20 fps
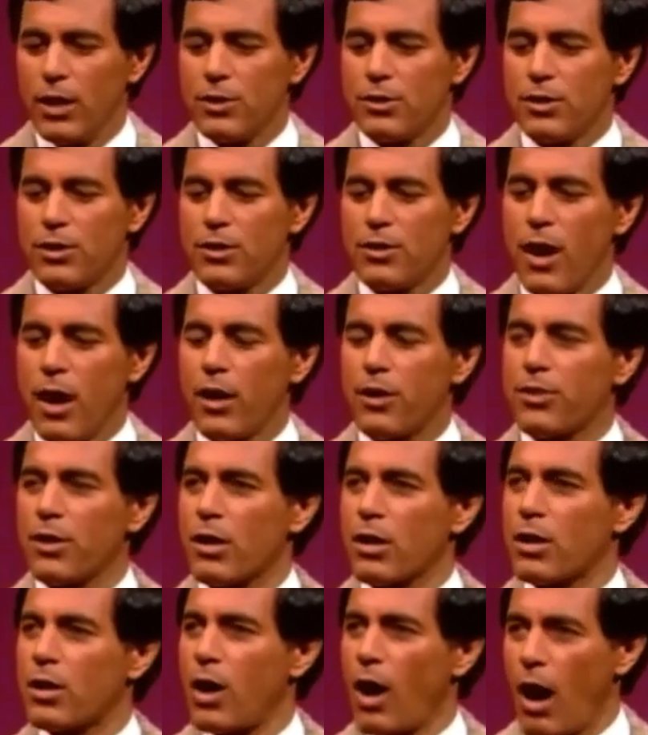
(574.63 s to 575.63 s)
to deduct
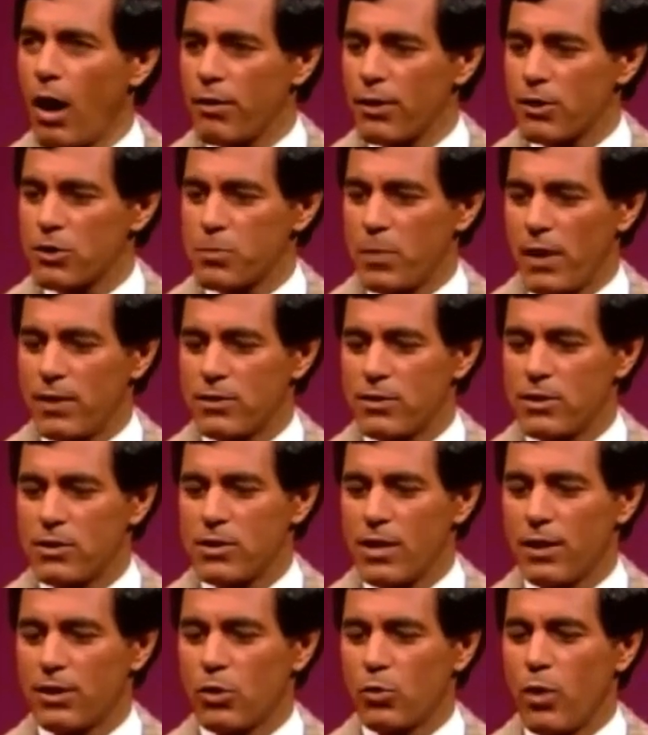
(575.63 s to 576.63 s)
their car
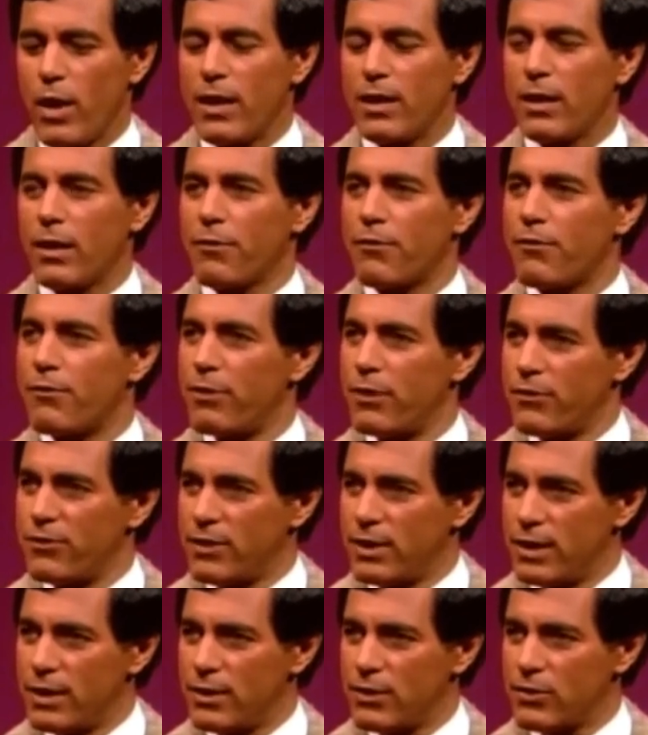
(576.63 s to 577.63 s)
expenses at the rate of
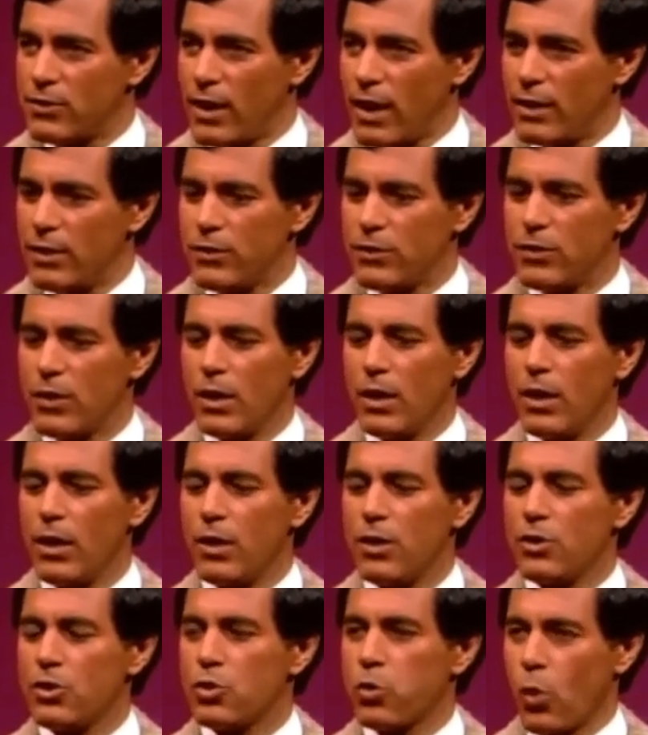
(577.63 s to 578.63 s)
15 cents,
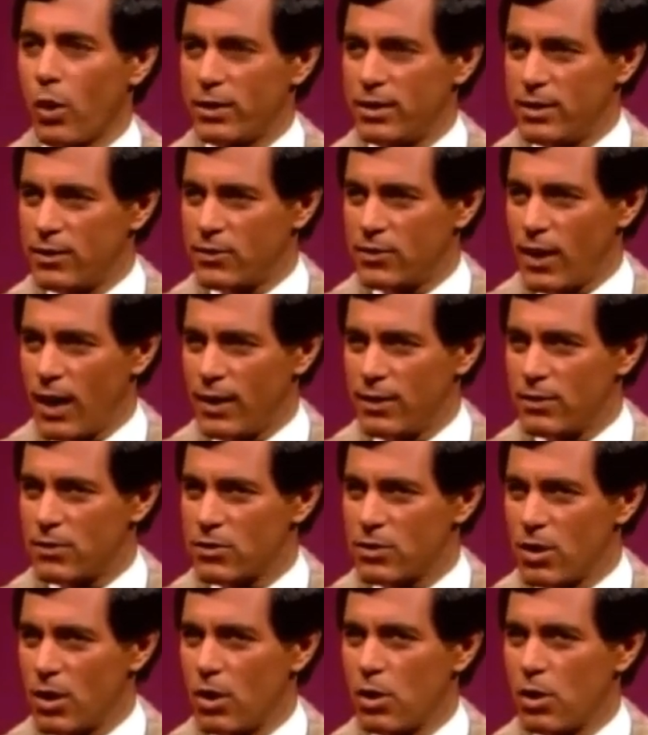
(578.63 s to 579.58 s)
20 cents,